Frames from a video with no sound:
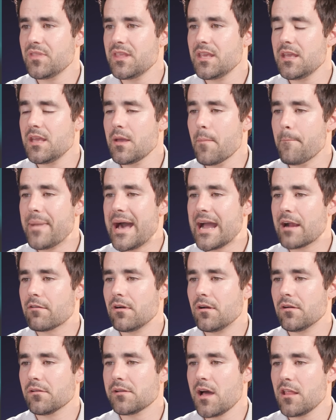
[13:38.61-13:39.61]
the
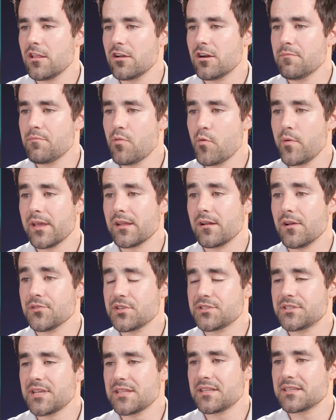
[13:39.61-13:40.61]
background color, but we can
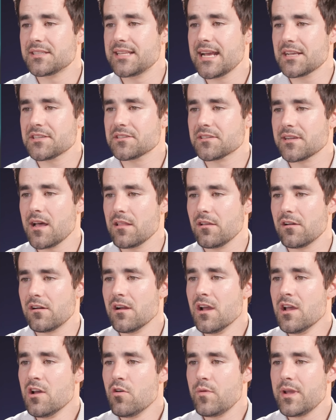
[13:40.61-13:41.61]
also set the text color.